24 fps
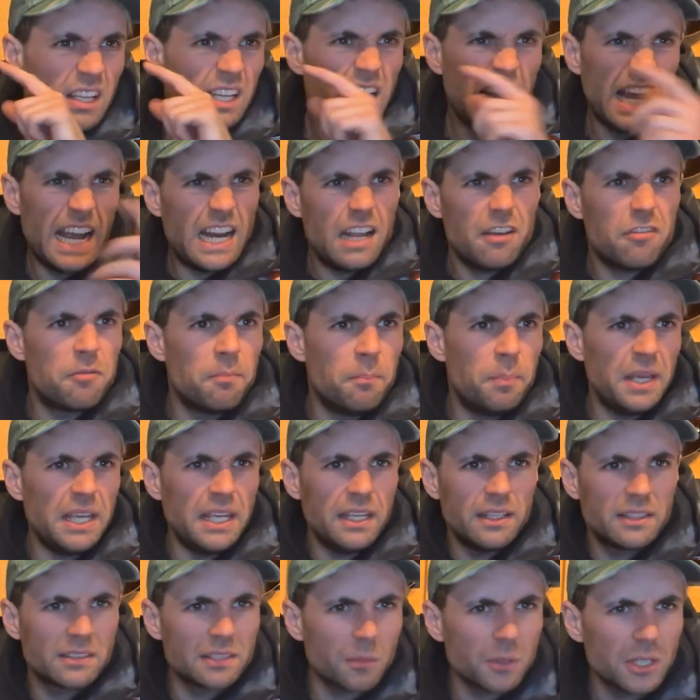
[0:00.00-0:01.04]

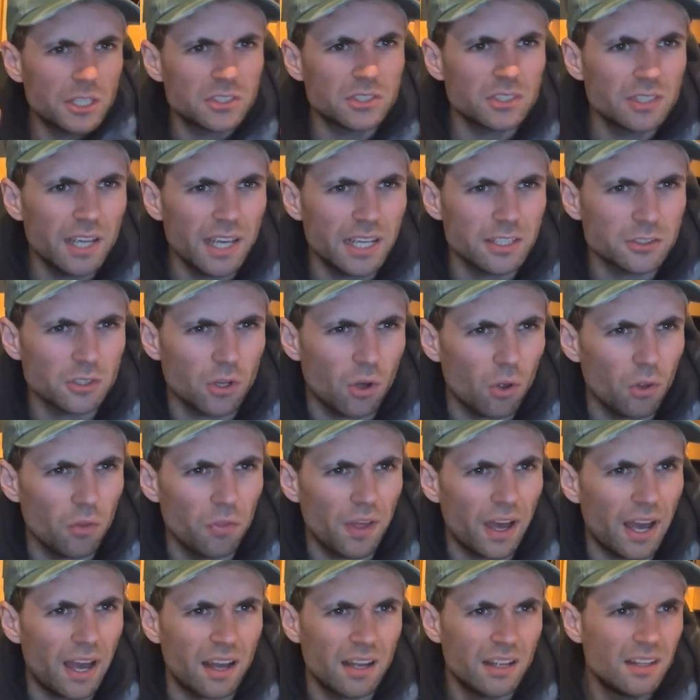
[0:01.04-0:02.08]
NFB. Is that what it's? Yeah, it's called
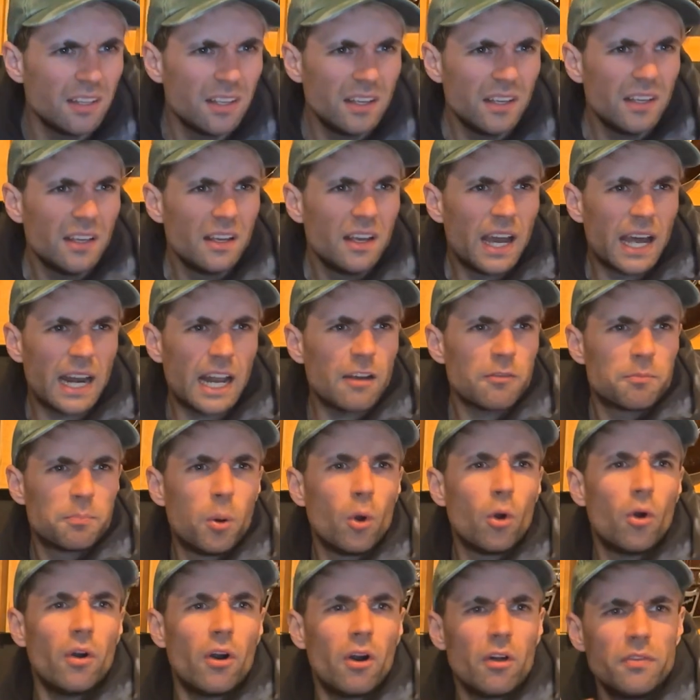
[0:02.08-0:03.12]
that. And I've
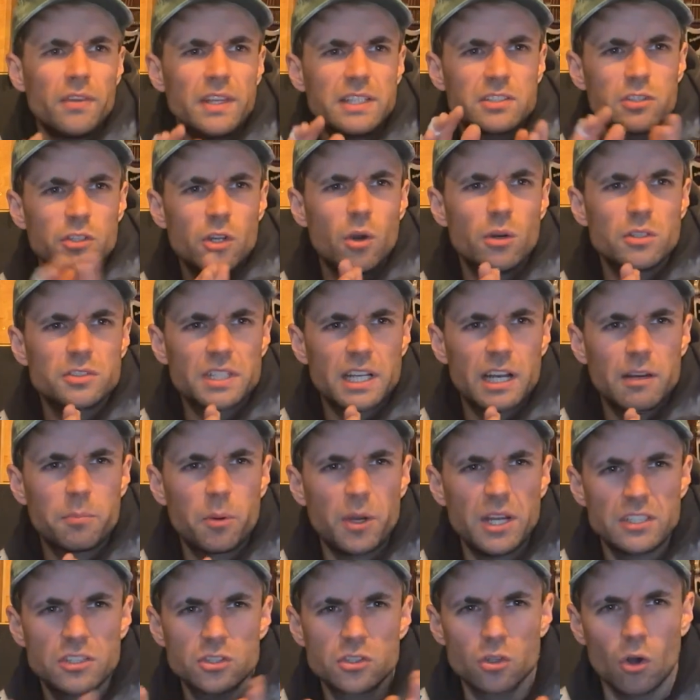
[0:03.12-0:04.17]
put on this notes thing.
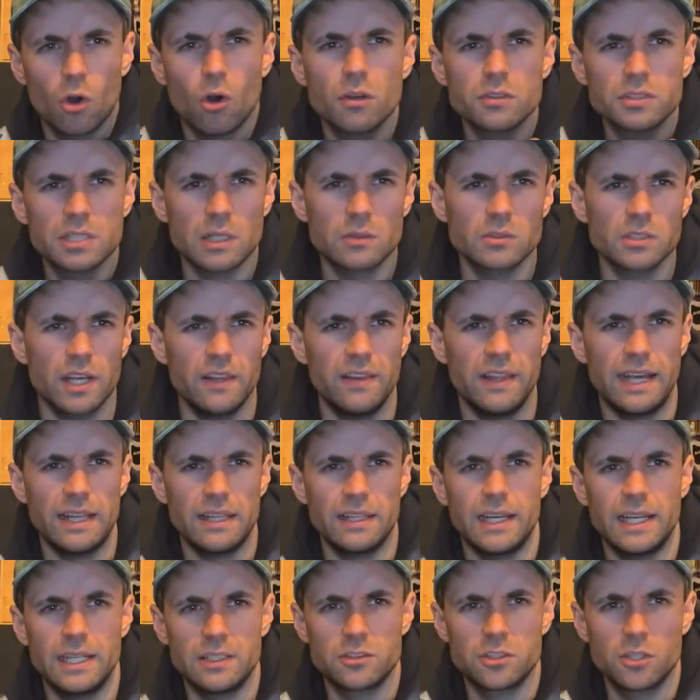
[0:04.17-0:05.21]
It sort of sounds like the
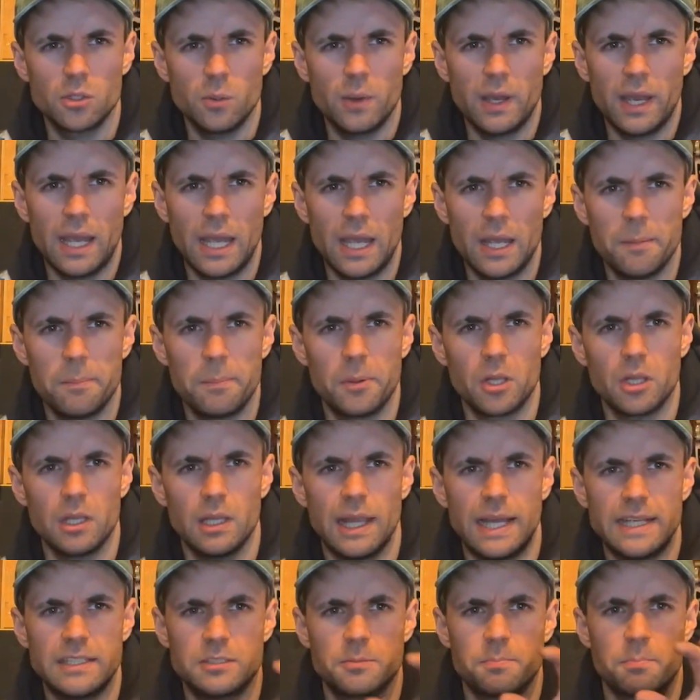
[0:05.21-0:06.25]
LA-2A, but
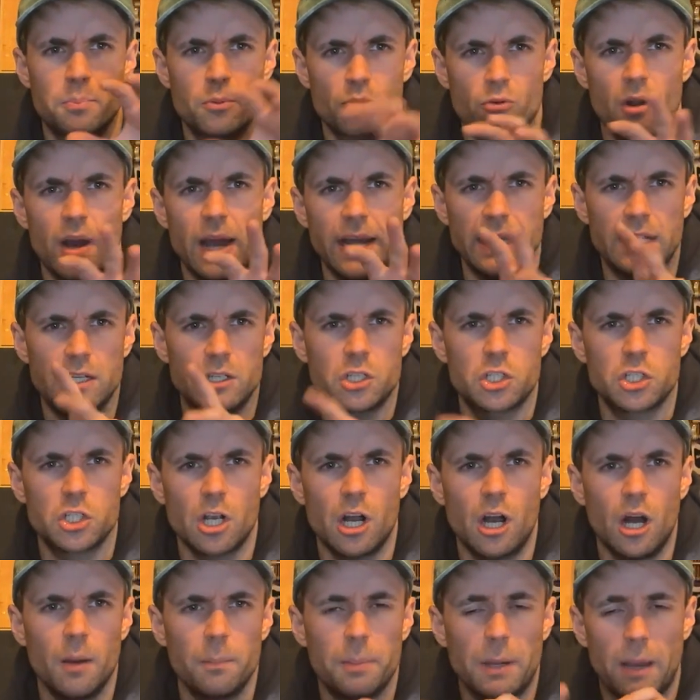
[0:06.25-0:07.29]
less bright and sharp.